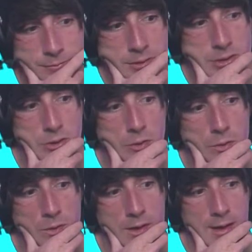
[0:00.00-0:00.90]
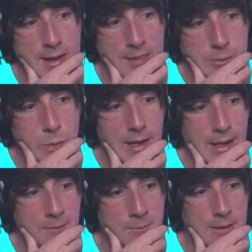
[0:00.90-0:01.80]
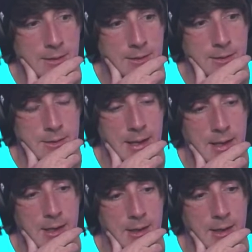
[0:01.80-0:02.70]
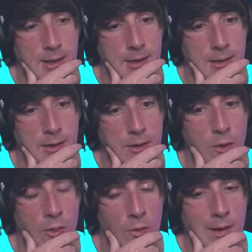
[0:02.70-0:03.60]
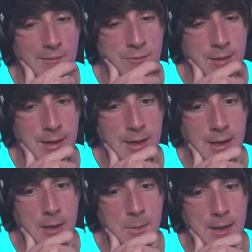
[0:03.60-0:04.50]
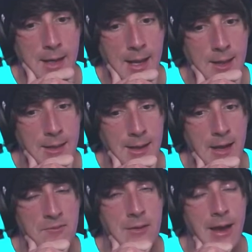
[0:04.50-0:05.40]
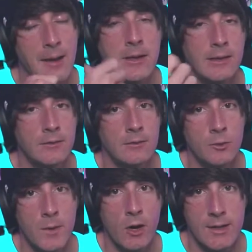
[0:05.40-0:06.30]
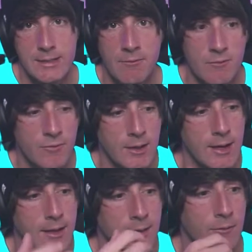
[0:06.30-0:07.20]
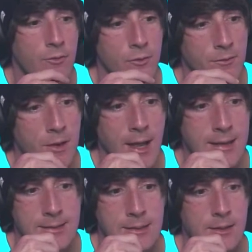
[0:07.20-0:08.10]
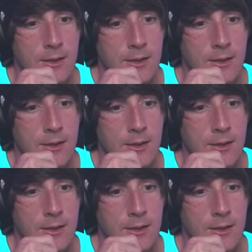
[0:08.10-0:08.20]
So that's why I've been saying that although I'm feeling a little bit like that, I've been feeling like that for the last